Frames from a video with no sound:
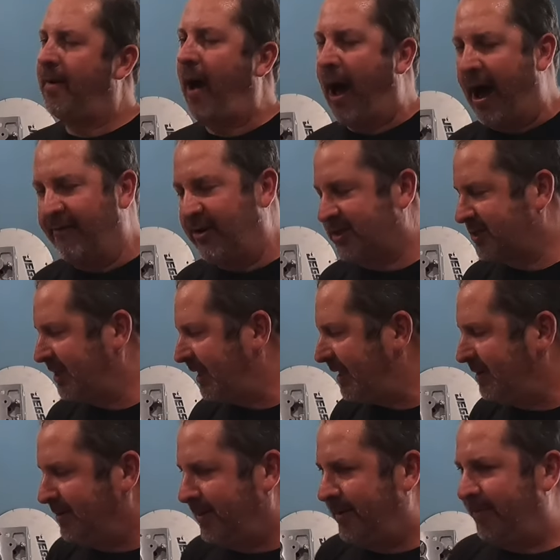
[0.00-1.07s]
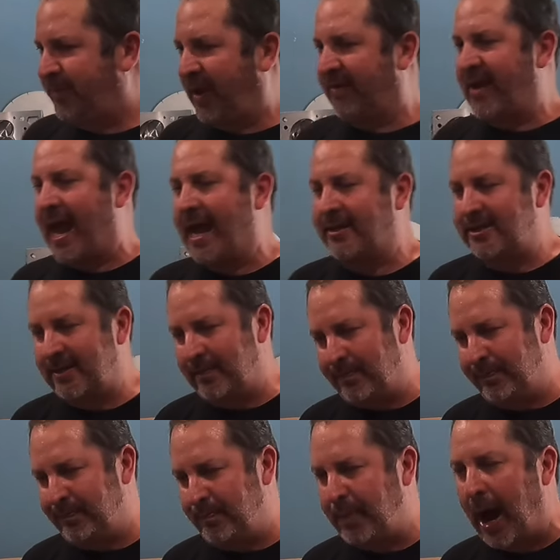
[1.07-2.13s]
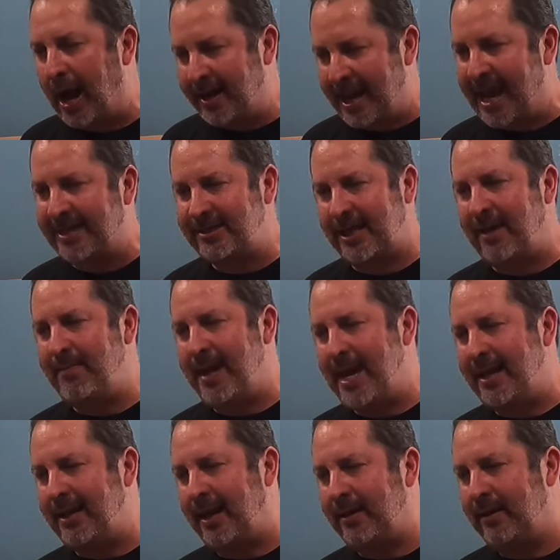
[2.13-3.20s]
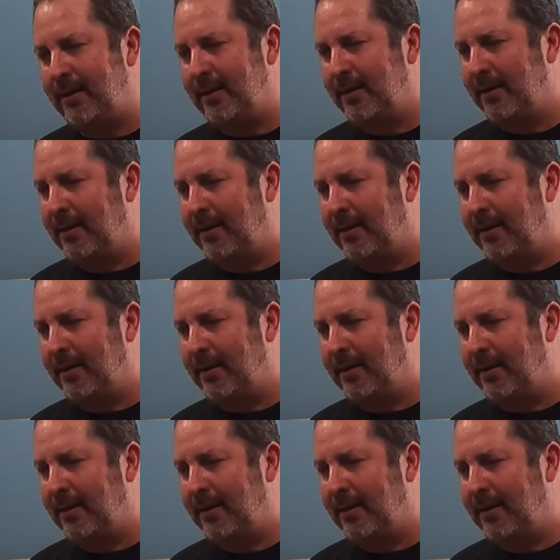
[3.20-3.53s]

Obviously, I've had some Pontiacs come in and